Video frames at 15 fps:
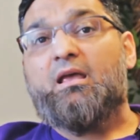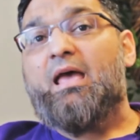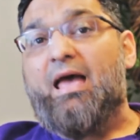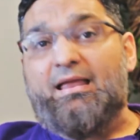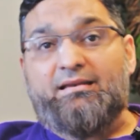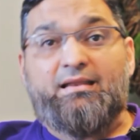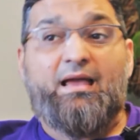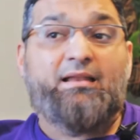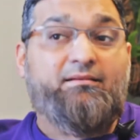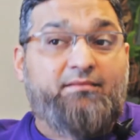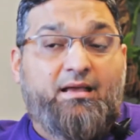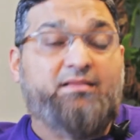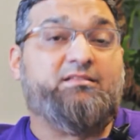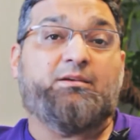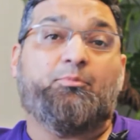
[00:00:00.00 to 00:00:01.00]

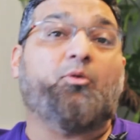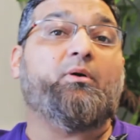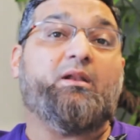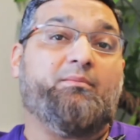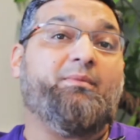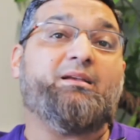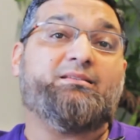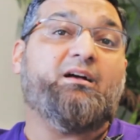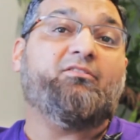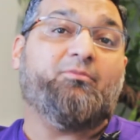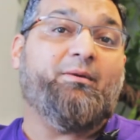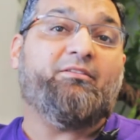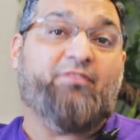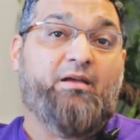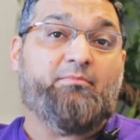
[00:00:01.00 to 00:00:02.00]
and supported myself and
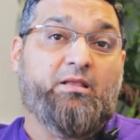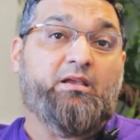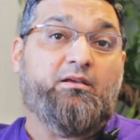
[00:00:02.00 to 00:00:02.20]
my family